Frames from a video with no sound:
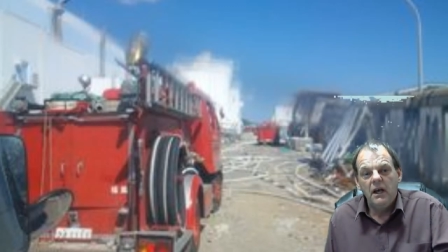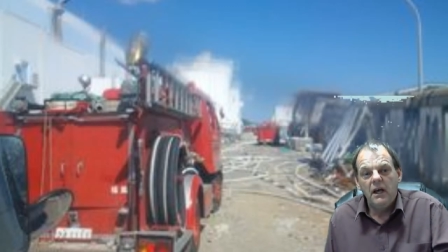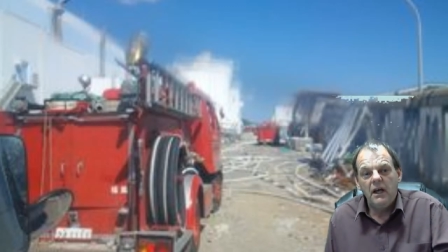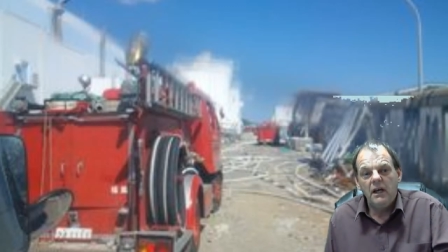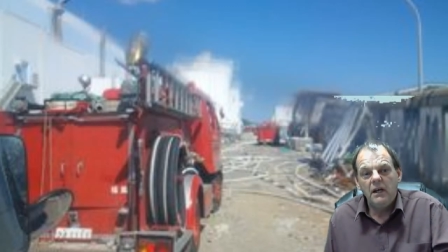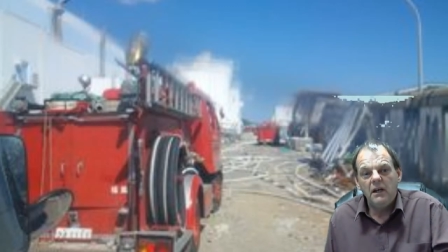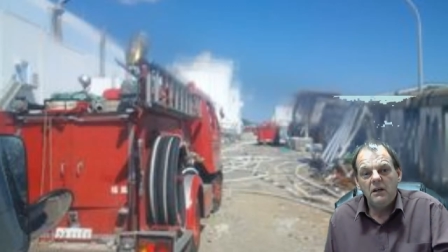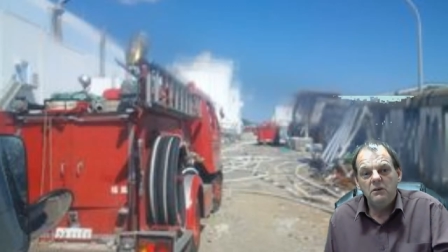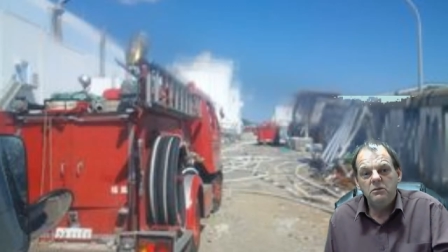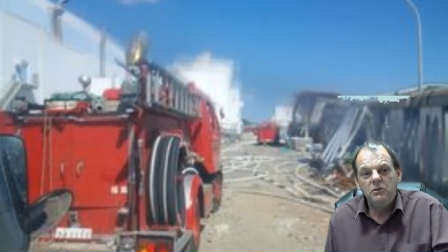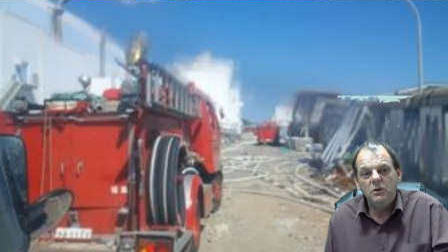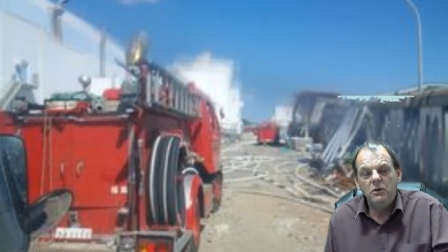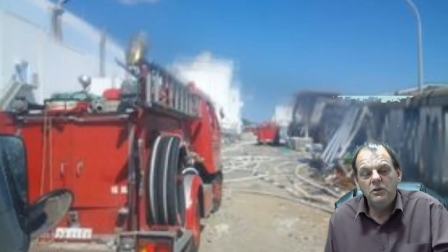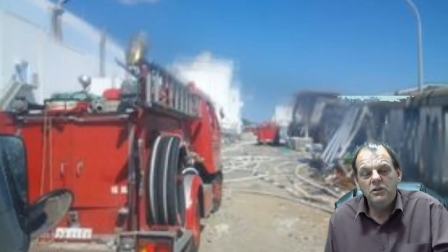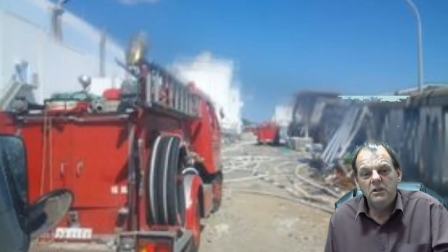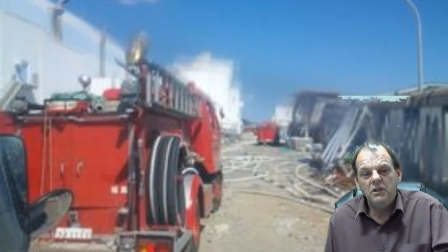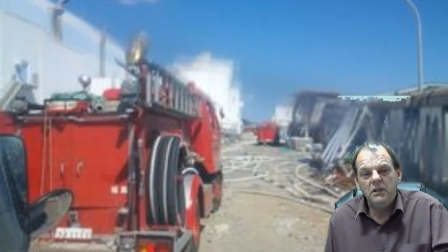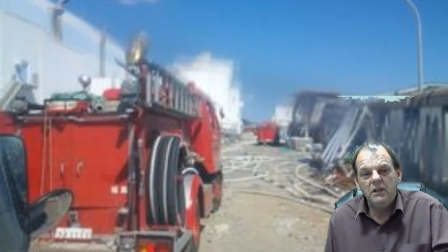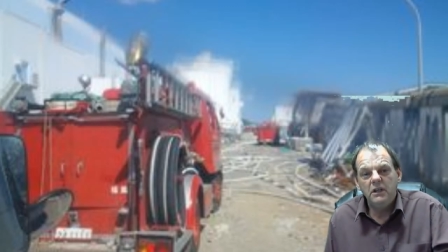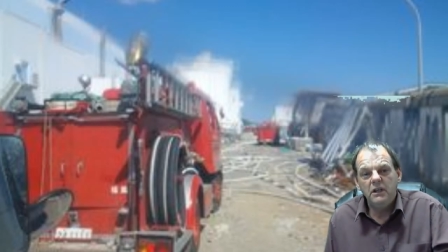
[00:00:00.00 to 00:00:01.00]
and
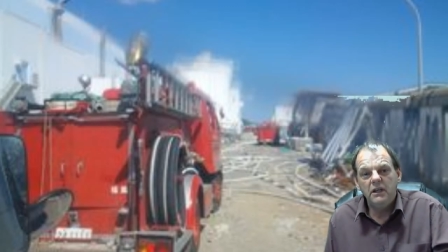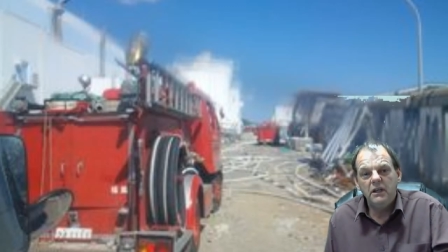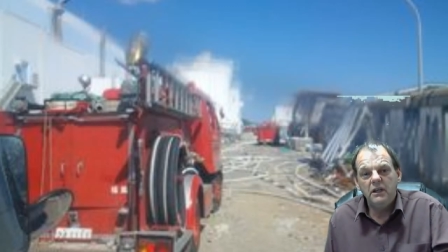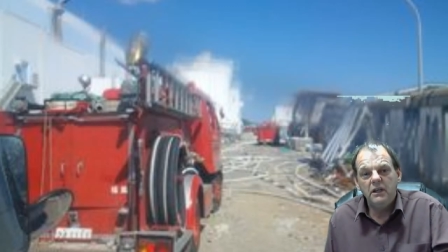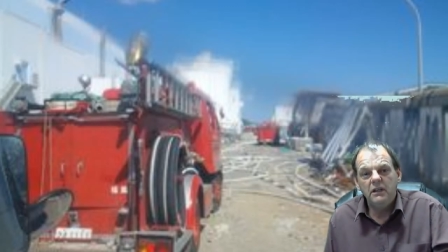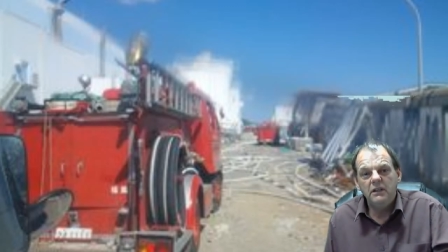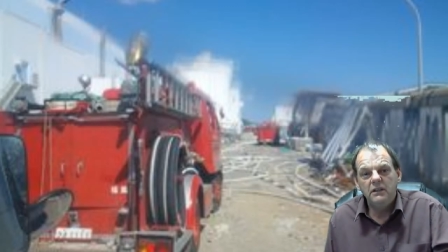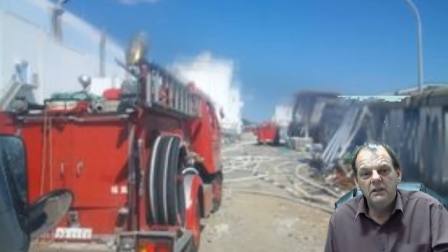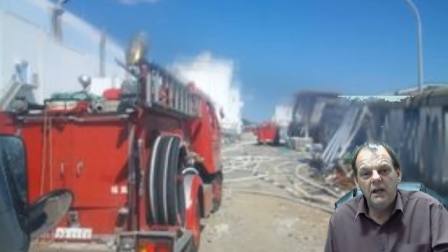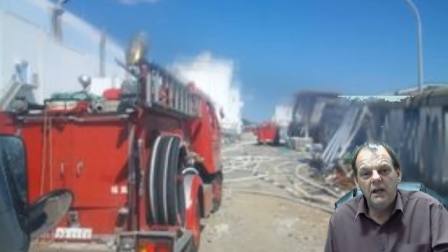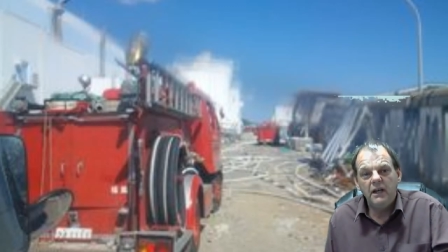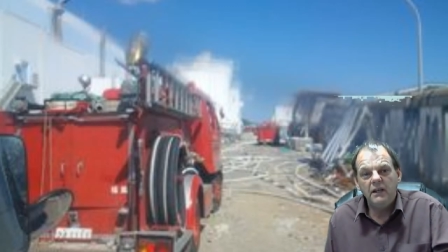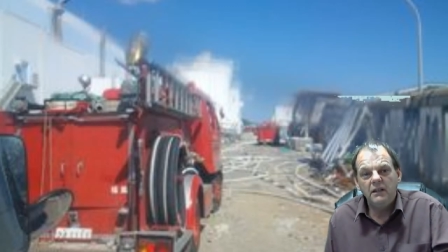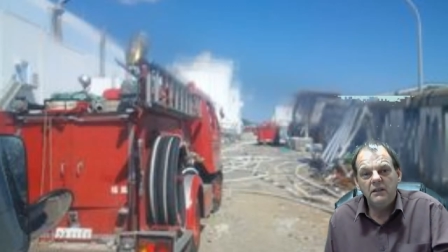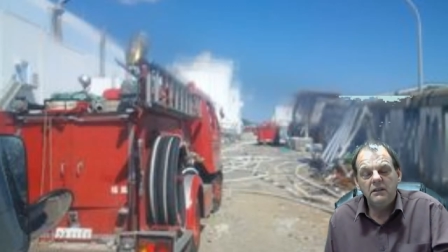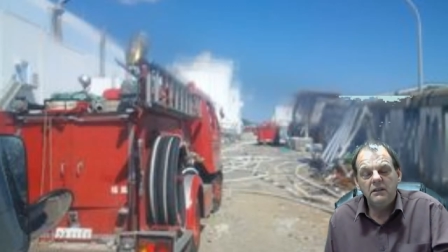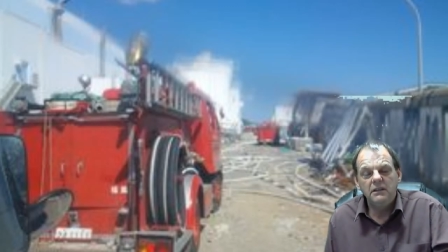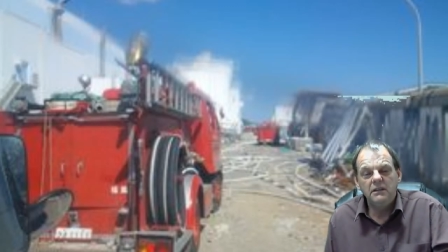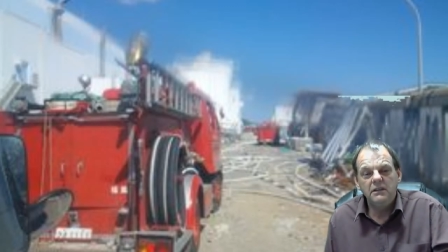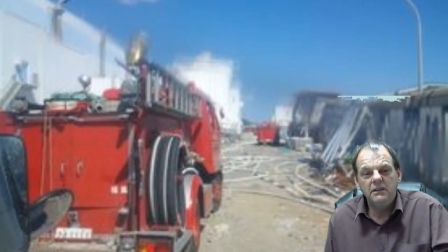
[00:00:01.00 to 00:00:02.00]
unfortunately that
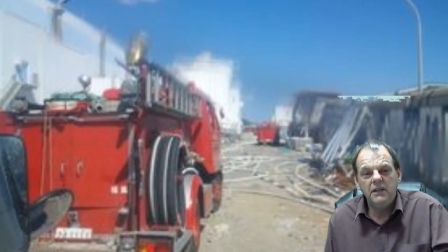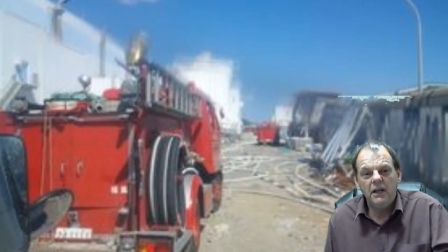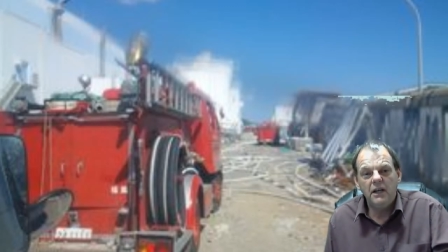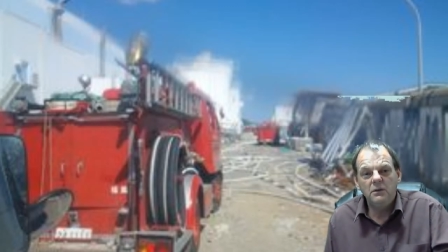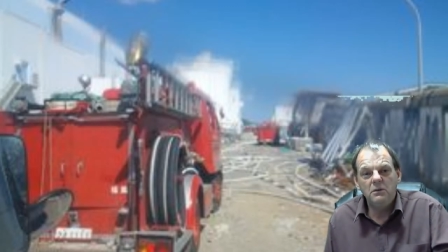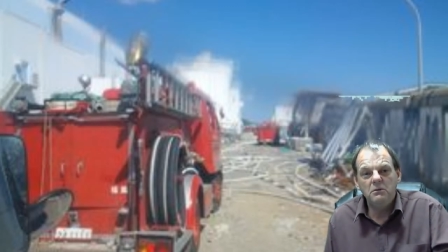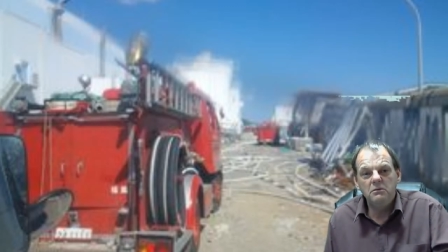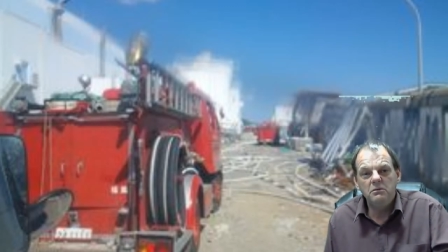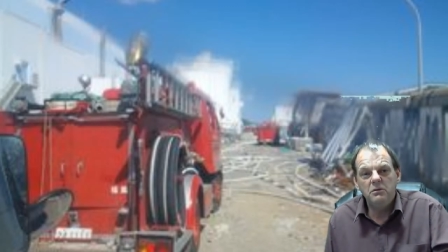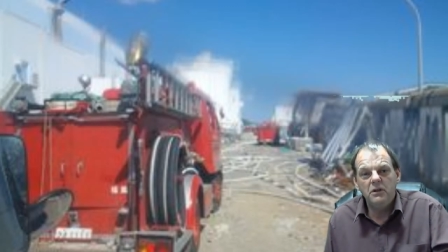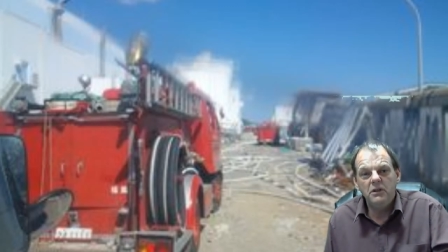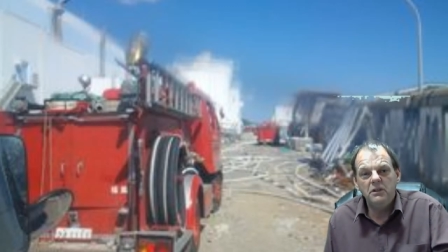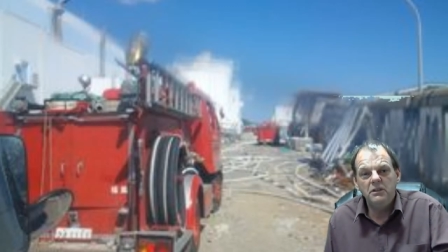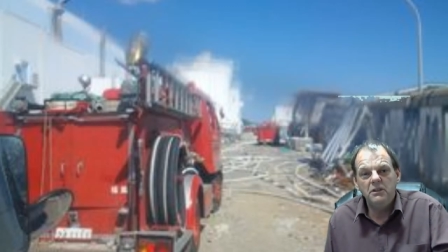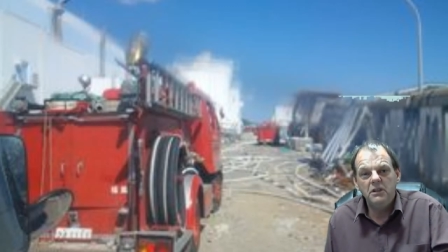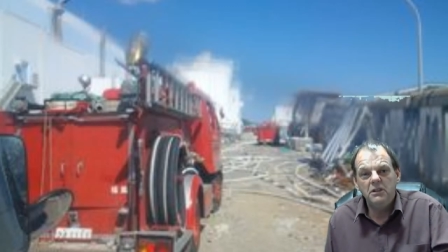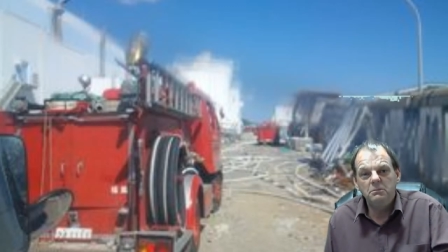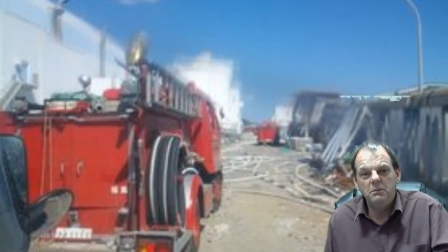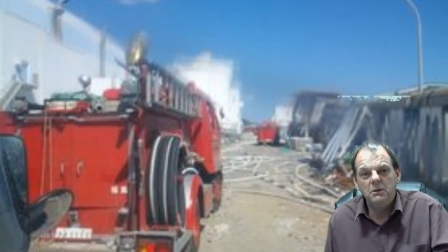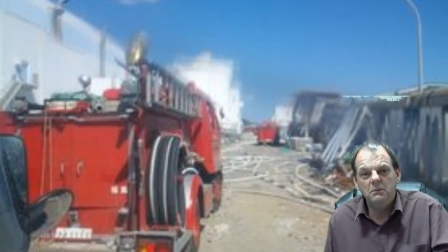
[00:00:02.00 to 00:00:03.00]

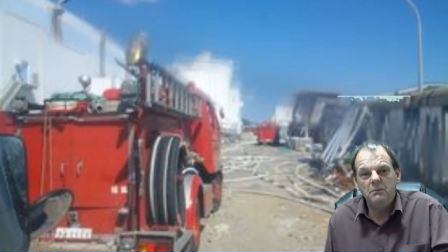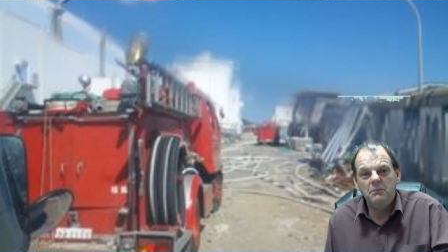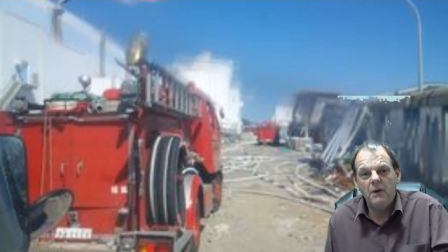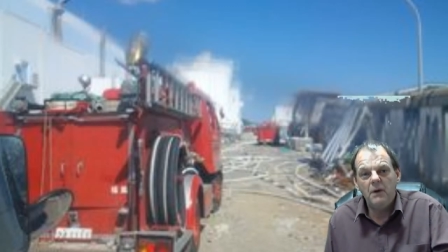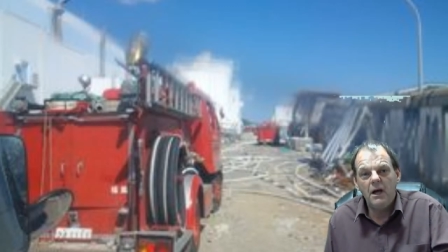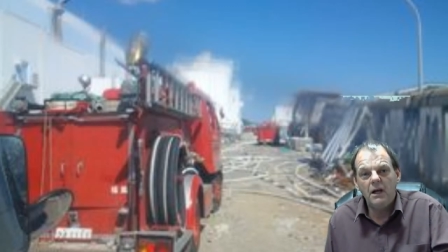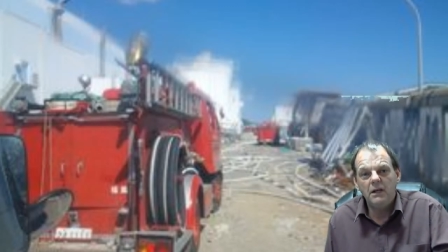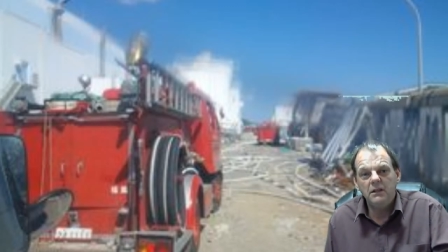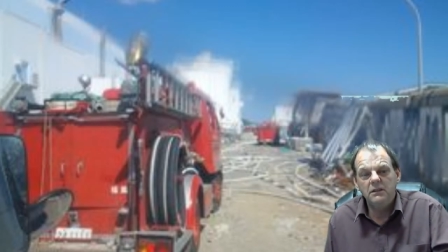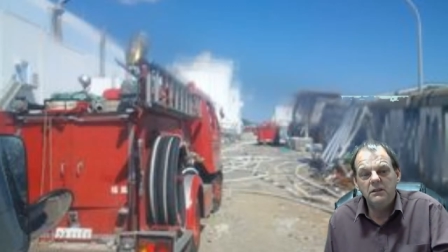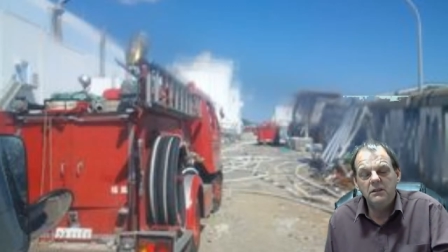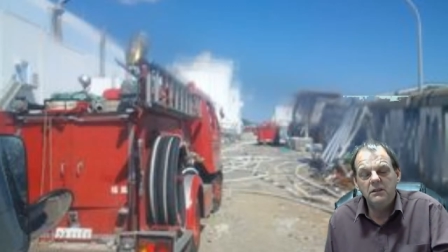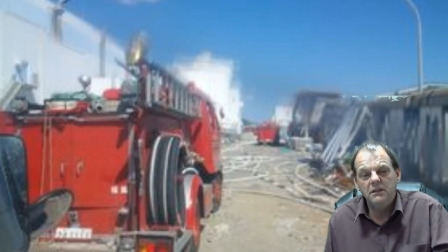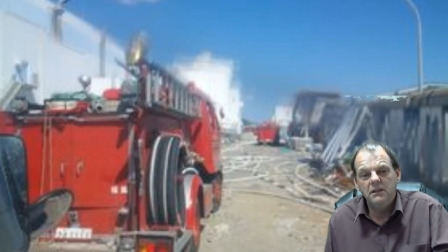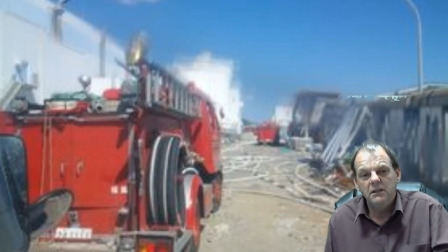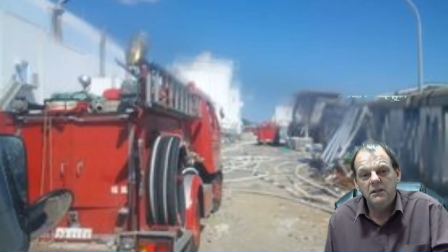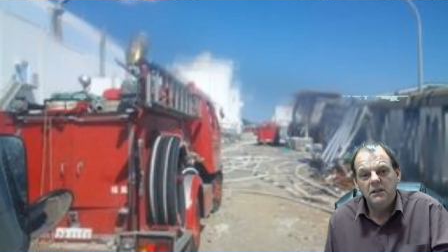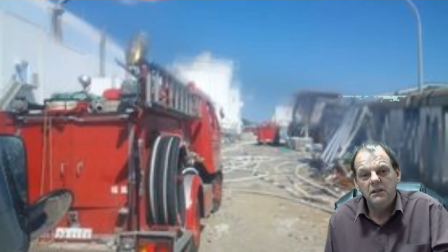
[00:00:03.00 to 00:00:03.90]
sacrifice has been mocked